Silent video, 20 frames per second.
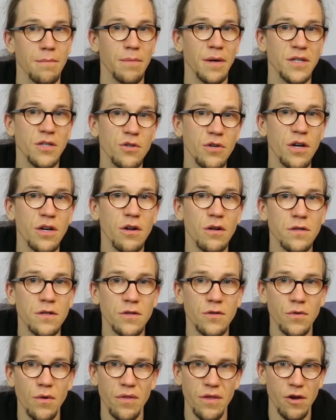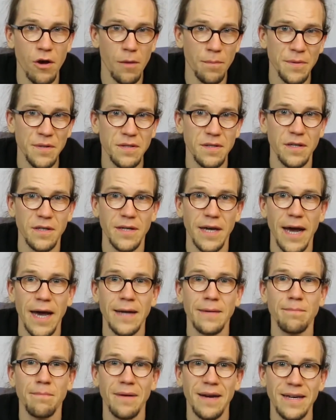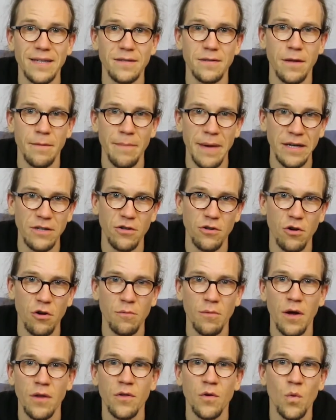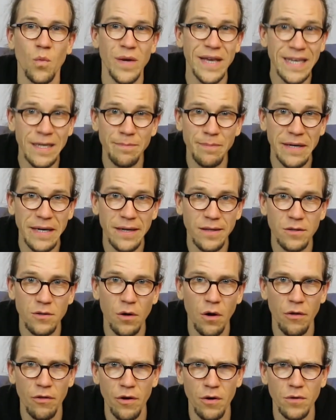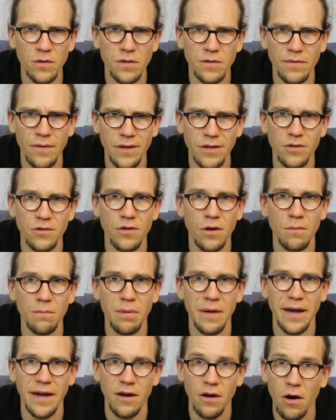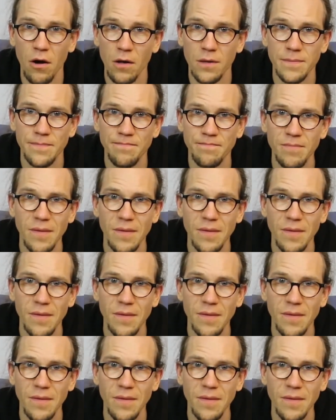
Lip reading: But you can also do the opposite and place the metronome on the weak beats or those that you don't play at all.